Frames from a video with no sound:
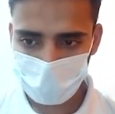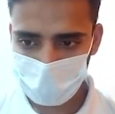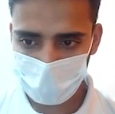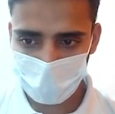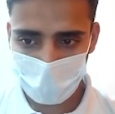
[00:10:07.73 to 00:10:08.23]

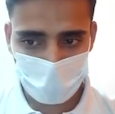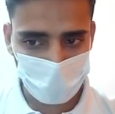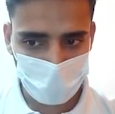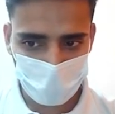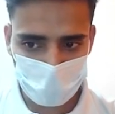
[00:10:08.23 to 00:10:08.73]
C1 is not
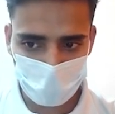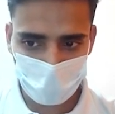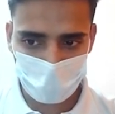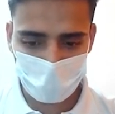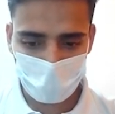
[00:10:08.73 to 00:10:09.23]
equals to
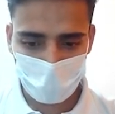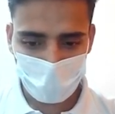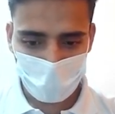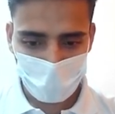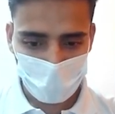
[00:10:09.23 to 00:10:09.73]
null,
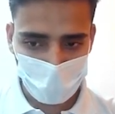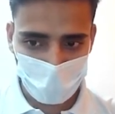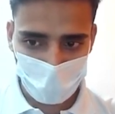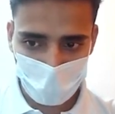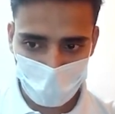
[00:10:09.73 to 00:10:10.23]

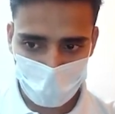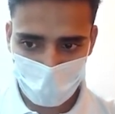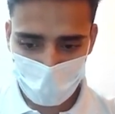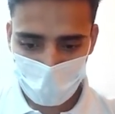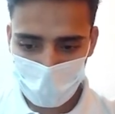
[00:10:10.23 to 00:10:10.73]
and
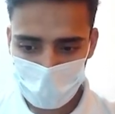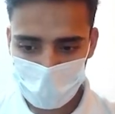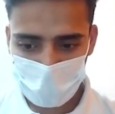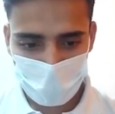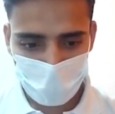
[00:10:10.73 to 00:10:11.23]

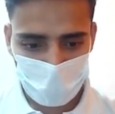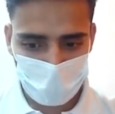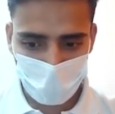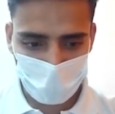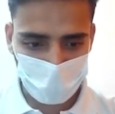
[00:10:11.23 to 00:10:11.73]
C2 is
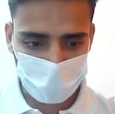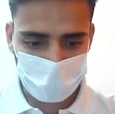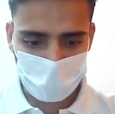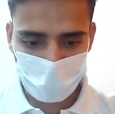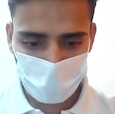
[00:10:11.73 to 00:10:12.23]
not equals
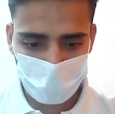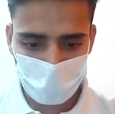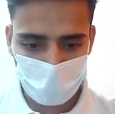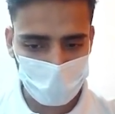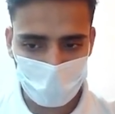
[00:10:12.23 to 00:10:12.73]
to
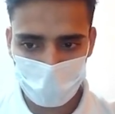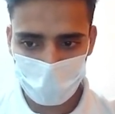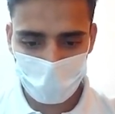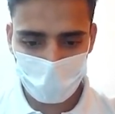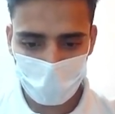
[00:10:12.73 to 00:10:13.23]
null,
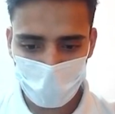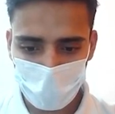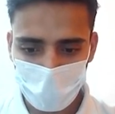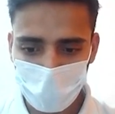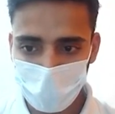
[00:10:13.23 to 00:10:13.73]

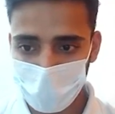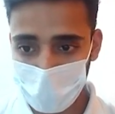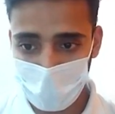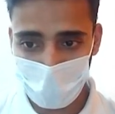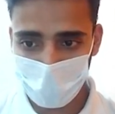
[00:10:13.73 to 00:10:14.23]
what will
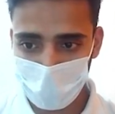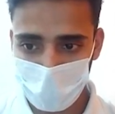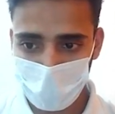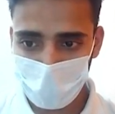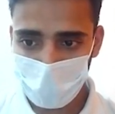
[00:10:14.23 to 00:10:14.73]
happen?
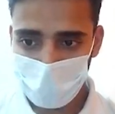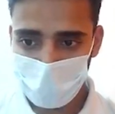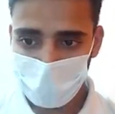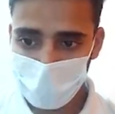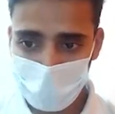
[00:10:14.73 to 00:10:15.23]

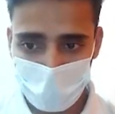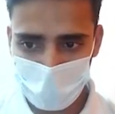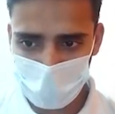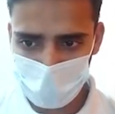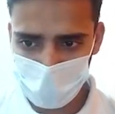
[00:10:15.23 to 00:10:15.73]
We will run
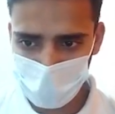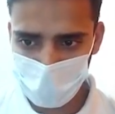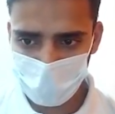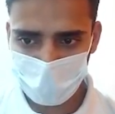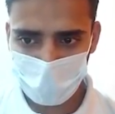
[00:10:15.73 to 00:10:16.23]
this loop.
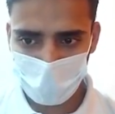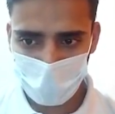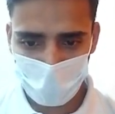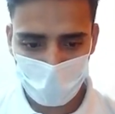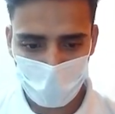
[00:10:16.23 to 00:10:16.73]

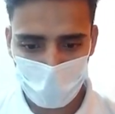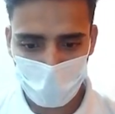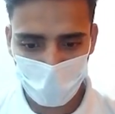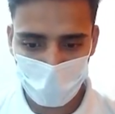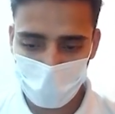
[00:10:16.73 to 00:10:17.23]
Okay,
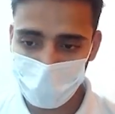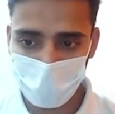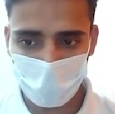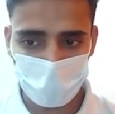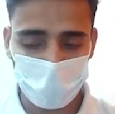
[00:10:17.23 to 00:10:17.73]
definitely we are
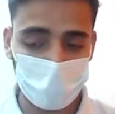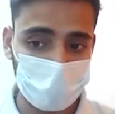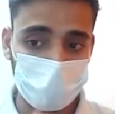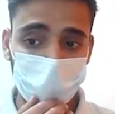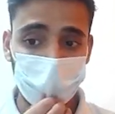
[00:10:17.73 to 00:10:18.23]
going to run this
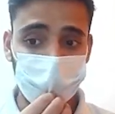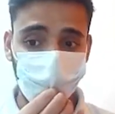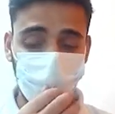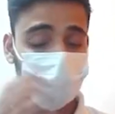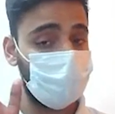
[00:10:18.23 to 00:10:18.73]
loop until
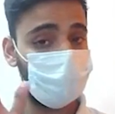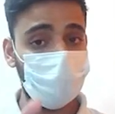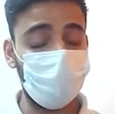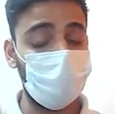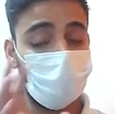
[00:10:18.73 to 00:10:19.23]
one of
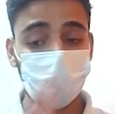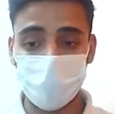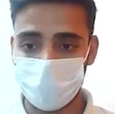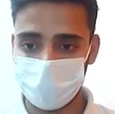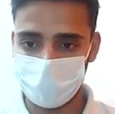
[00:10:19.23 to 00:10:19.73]
them became null.